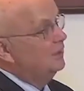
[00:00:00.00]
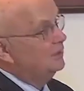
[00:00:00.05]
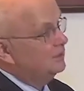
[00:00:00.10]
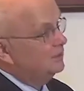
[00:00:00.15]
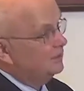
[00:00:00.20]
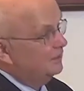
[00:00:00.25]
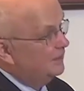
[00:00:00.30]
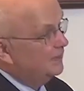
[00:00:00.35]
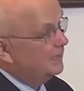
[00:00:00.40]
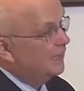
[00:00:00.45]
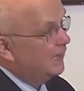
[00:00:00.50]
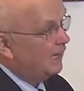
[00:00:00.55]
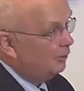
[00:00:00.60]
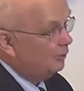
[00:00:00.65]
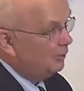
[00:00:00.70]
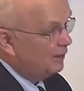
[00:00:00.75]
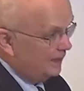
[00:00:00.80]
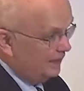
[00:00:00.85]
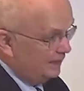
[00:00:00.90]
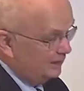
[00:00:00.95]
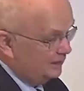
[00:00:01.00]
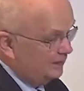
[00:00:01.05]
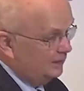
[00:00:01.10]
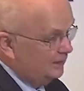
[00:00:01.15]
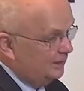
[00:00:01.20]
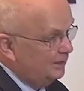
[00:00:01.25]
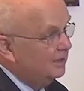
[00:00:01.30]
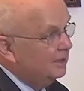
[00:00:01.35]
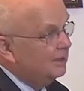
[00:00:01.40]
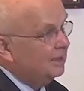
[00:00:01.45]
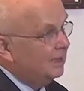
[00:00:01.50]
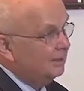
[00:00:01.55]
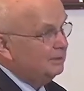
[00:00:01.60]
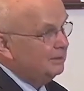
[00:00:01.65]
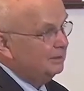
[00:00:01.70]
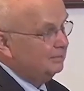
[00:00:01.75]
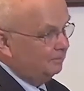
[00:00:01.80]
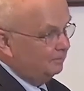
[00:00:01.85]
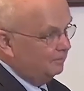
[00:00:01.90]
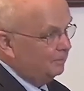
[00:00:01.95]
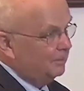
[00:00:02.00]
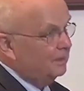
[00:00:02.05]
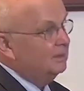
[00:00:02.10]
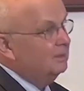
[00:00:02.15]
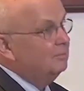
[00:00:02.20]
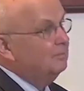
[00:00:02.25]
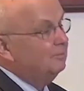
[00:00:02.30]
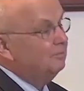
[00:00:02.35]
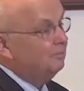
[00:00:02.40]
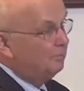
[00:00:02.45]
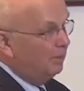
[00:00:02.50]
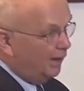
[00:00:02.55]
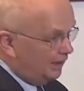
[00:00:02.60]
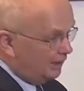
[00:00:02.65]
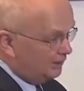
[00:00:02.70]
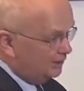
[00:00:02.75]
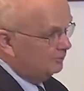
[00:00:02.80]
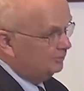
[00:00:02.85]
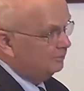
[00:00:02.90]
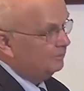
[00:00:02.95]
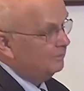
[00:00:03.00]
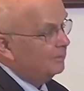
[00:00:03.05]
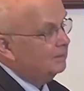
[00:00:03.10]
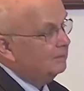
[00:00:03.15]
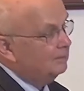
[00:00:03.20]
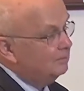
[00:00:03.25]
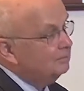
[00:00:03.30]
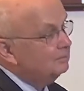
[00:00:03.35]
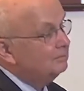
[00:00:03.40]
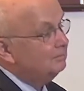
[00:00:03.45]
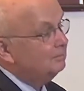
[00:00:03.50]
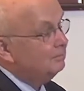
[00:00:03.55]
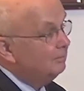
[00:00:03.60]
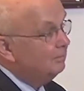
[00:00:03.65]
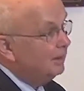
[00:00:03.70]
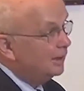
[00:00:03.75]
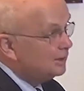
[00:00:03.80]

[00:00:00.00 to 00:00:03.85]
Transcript: to the Alawi entity. I mean, but my